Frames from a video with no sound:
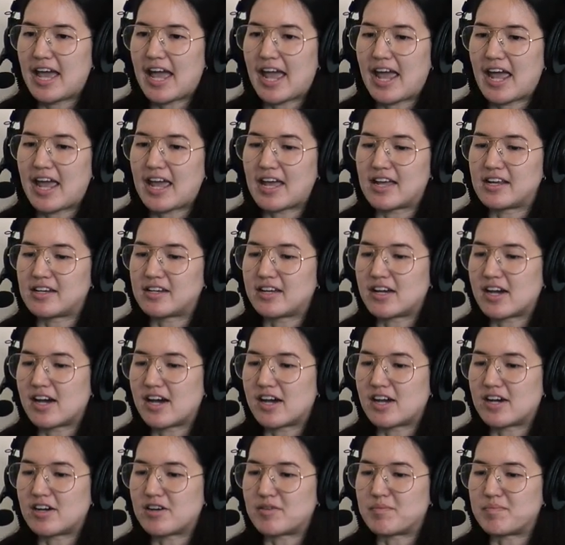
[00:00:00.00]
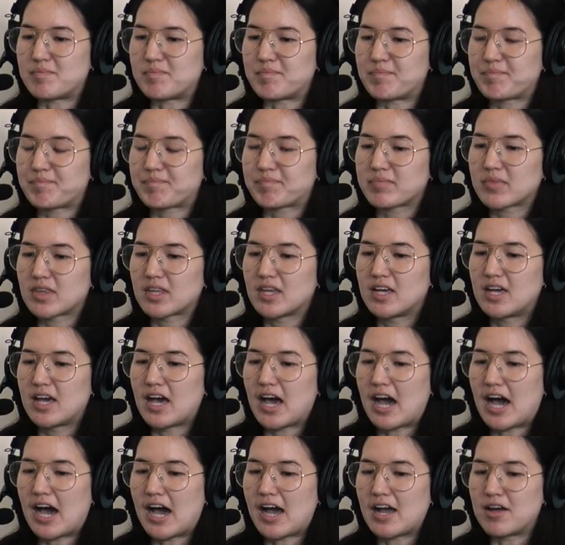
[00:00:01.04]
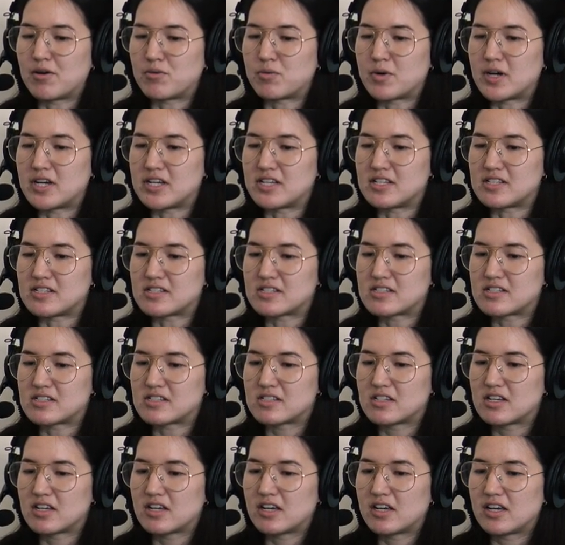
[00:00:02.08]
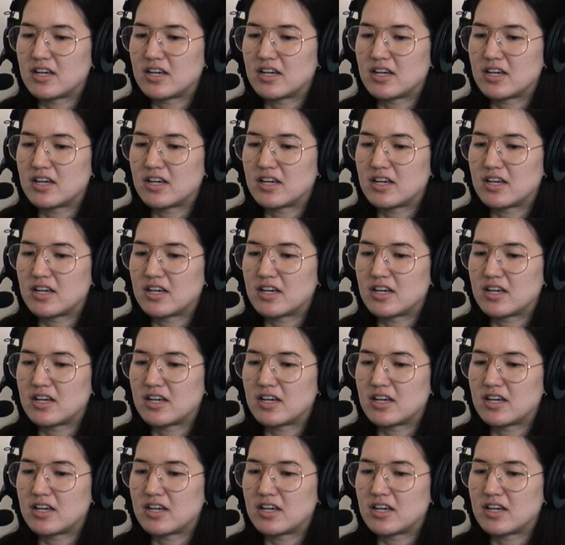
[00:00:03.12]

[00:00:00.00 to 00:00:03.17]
And um, I was